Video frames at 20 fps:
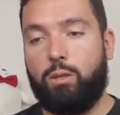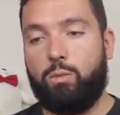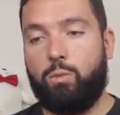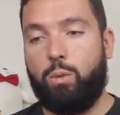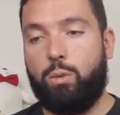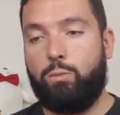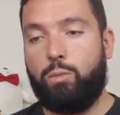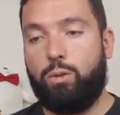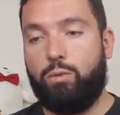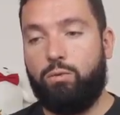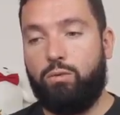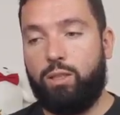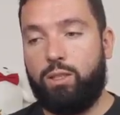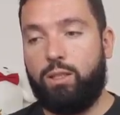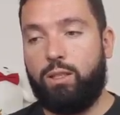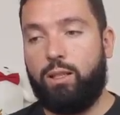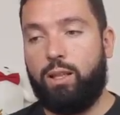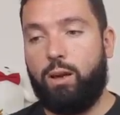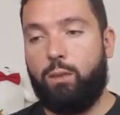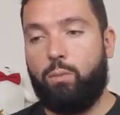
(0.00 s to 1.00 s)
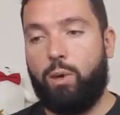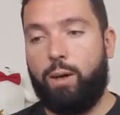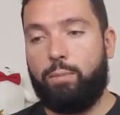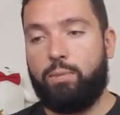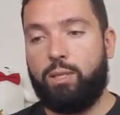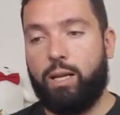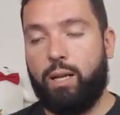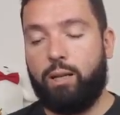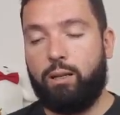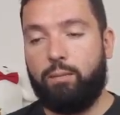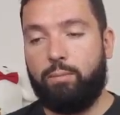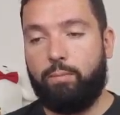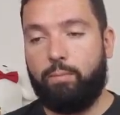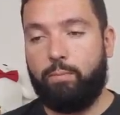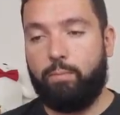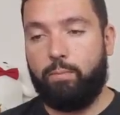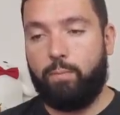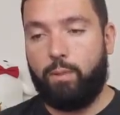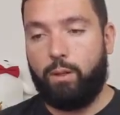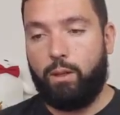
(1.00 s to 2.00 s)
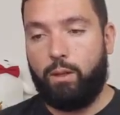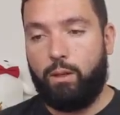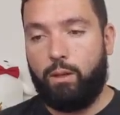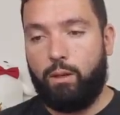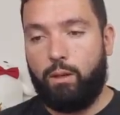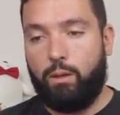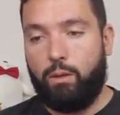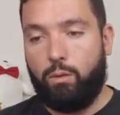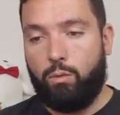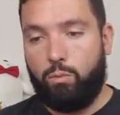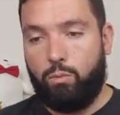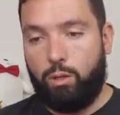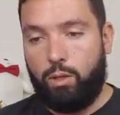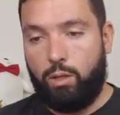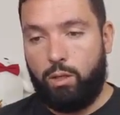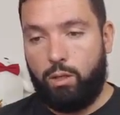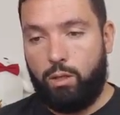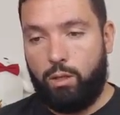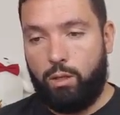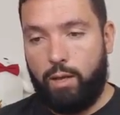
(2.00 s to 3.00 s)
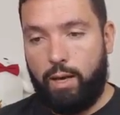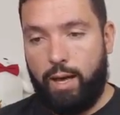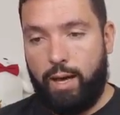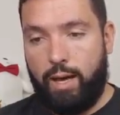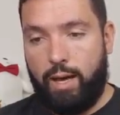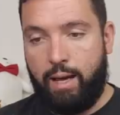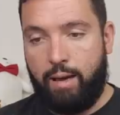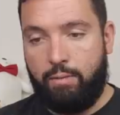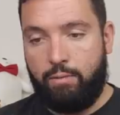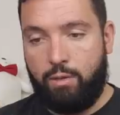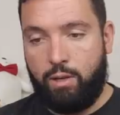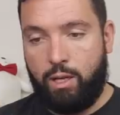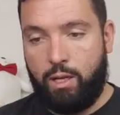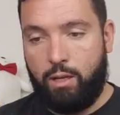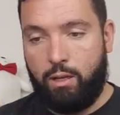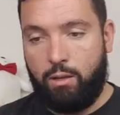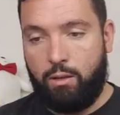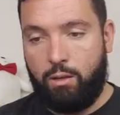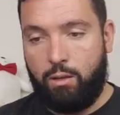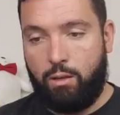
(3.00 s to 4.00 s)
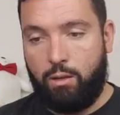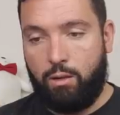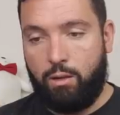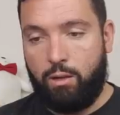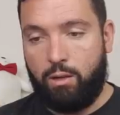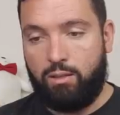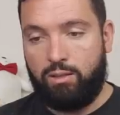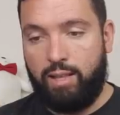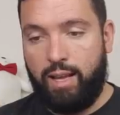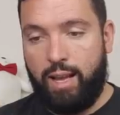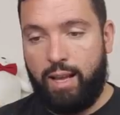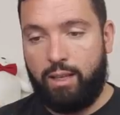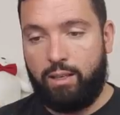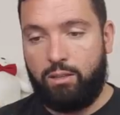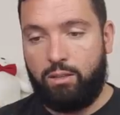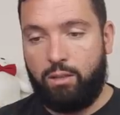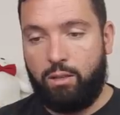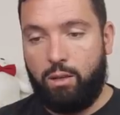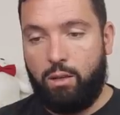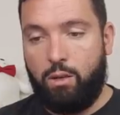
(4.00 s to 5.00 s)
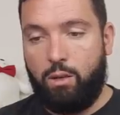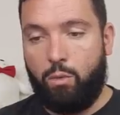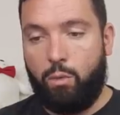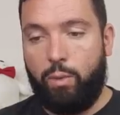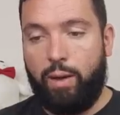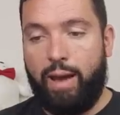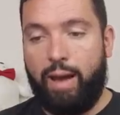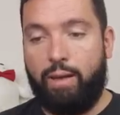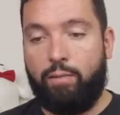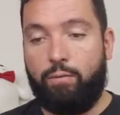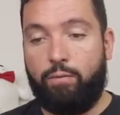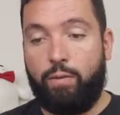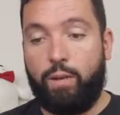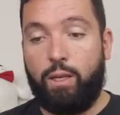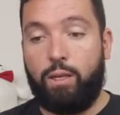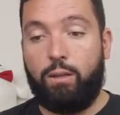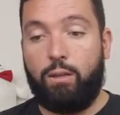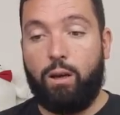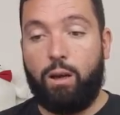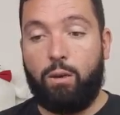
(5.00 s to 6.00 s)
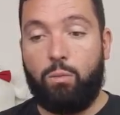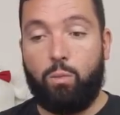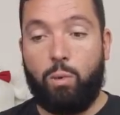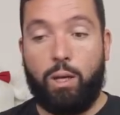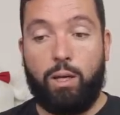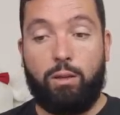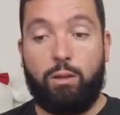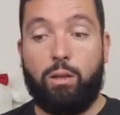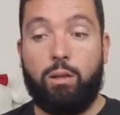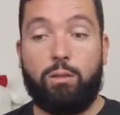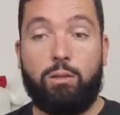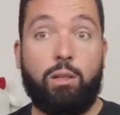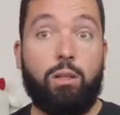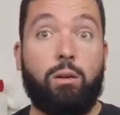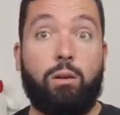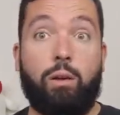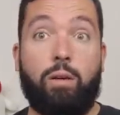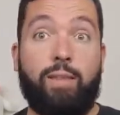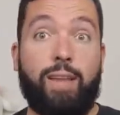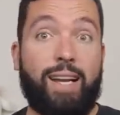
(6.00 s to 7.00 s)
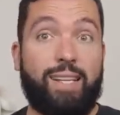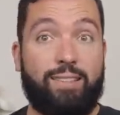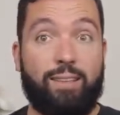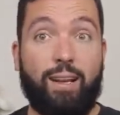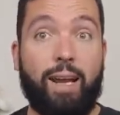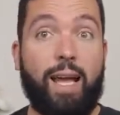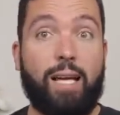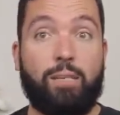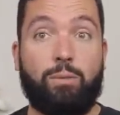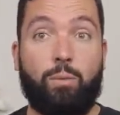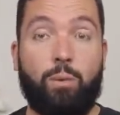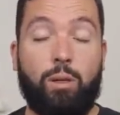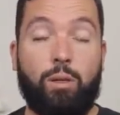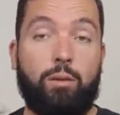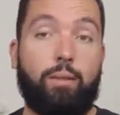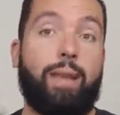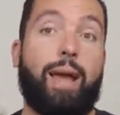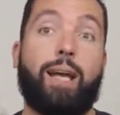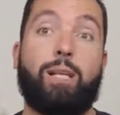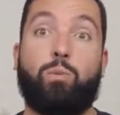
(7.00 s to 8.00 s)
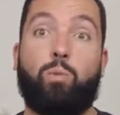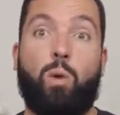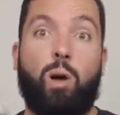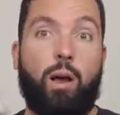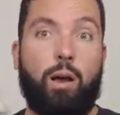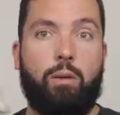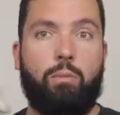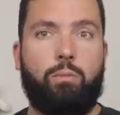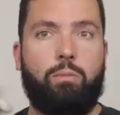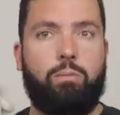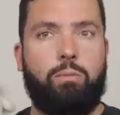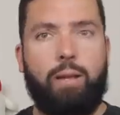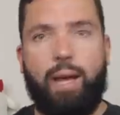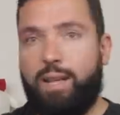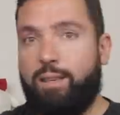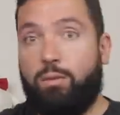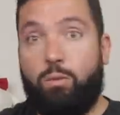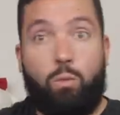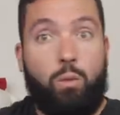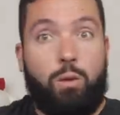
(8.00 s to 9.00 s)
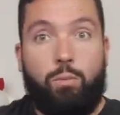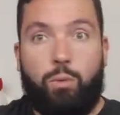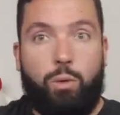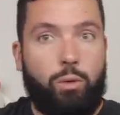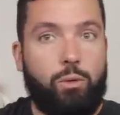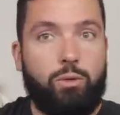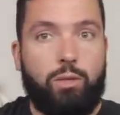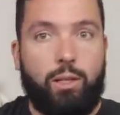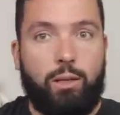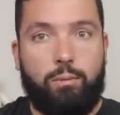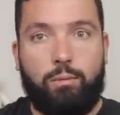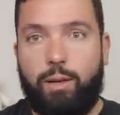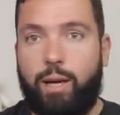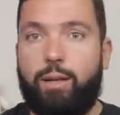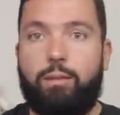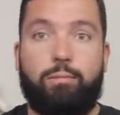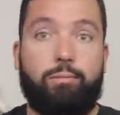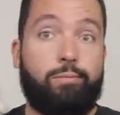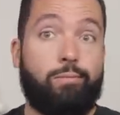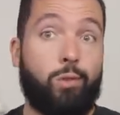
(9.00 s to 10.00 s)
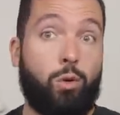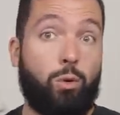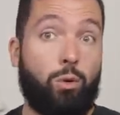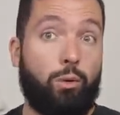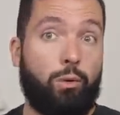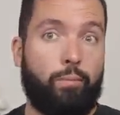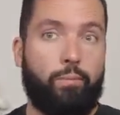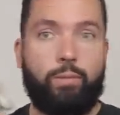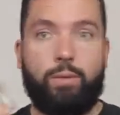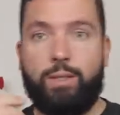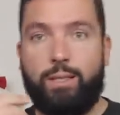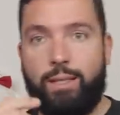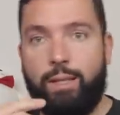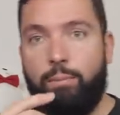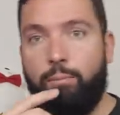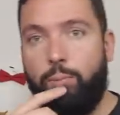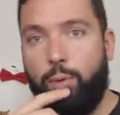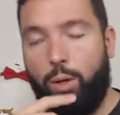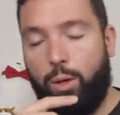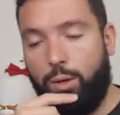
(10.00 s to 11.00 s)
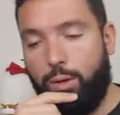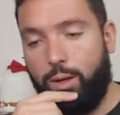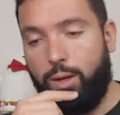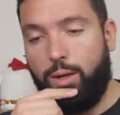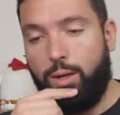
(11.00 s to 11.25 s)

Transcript: when we visit that website, we have under tags, we have v.1.0, and that's the last one. That's why that's the one we're using, right? Cool, simple.